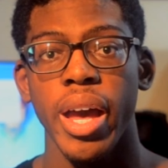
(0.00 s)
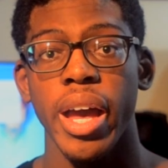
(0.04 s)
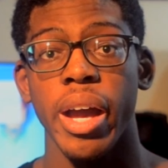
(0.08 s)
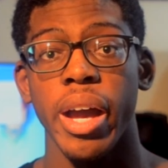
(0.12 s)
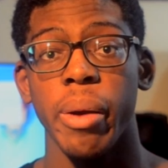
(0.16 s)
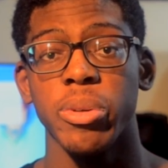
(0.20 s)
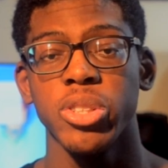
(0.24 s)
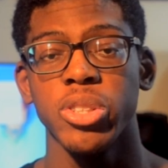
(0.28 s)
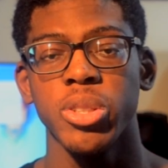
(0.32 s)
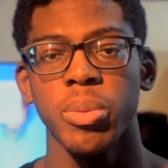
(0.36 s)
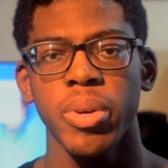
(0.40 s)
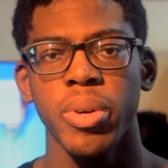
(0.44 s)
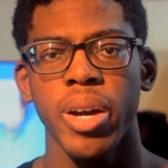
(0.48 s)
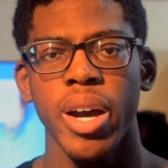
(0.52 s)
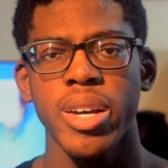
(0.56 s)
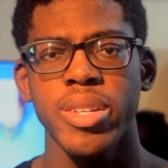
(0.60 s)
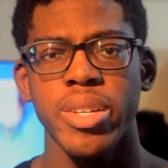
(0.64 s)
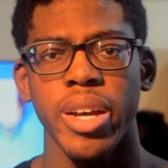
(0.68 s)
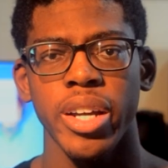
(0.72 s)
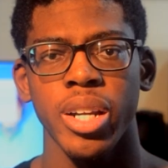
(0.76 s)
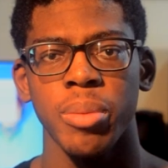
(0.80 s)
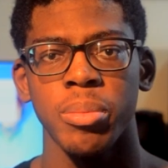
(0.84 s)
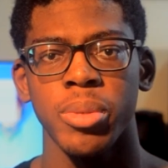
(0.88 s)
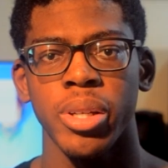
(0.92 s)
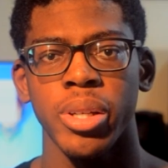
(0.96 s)
Hey, what's up
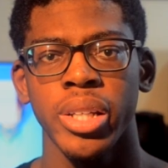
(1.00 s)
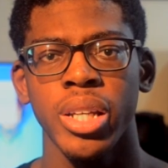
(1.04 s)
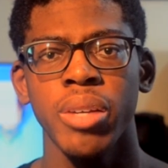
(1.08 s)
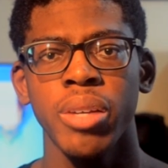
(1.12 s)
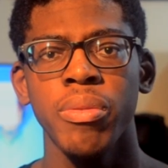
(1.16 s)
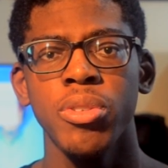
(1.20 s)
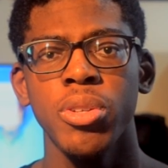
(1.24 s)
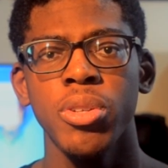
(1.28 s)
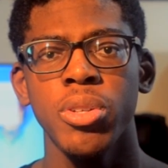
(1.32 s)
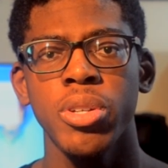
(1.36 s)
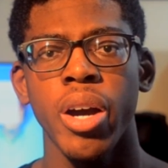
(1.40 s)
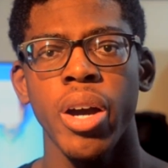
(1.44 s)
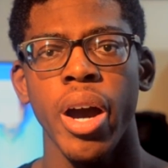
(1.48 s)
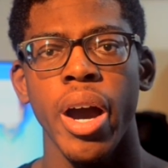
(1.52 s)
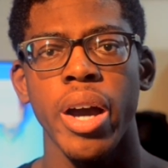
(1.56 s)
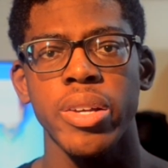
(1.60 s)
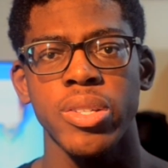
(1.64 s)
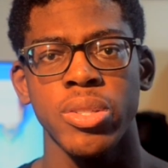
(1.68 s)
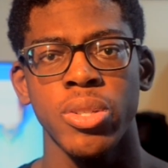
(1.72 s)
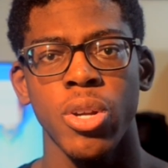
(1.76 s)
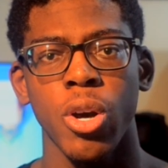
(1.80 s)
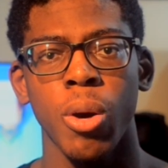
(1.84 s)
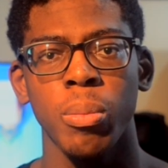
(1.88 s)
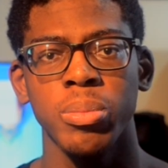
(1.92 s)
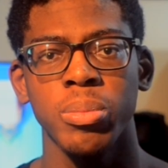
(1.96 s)
guys, Adam here, giving you
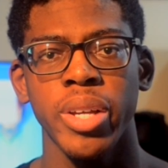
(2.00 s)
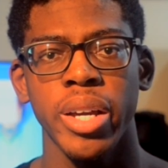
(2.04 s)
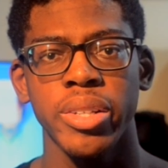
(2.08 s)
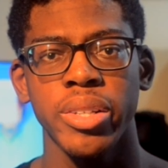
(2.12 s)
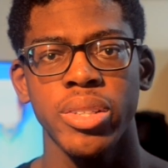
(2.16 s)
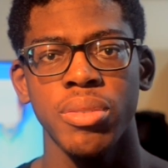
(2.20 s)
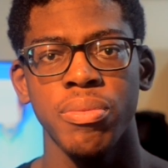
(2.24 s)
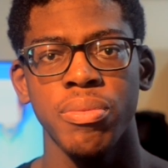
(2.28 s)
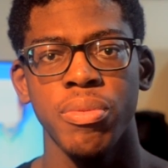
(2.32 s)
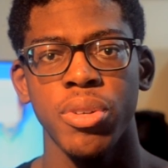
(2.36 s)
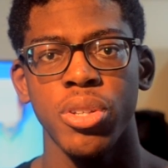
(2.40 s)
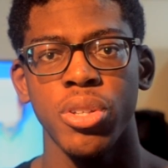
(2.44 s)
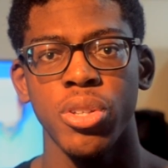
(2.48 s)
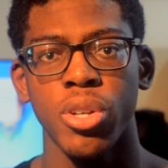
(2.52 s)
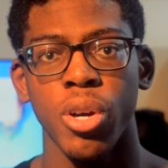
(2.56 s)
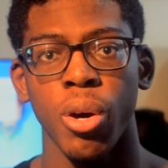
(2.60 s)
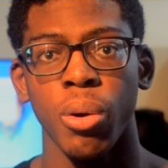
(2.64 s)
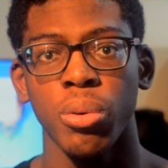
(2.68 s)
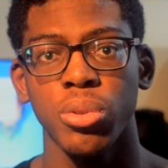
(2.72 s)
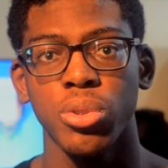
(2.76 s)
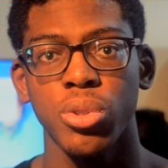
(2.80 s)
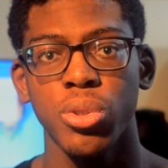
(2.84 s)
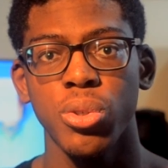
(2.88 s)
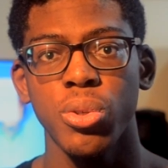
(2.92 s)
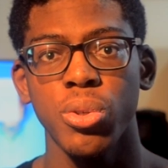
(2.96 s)
guys an updated
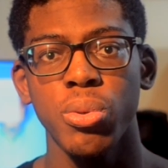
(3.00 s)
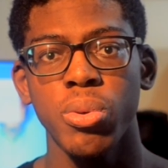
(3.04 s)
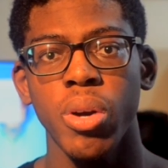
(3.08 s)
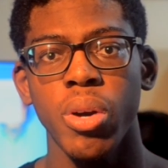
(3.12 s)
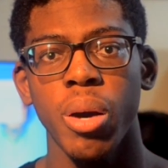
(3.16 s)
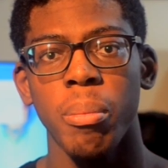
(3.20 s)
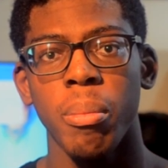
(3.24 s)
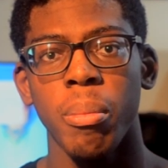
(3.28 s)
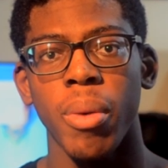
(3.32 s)
video to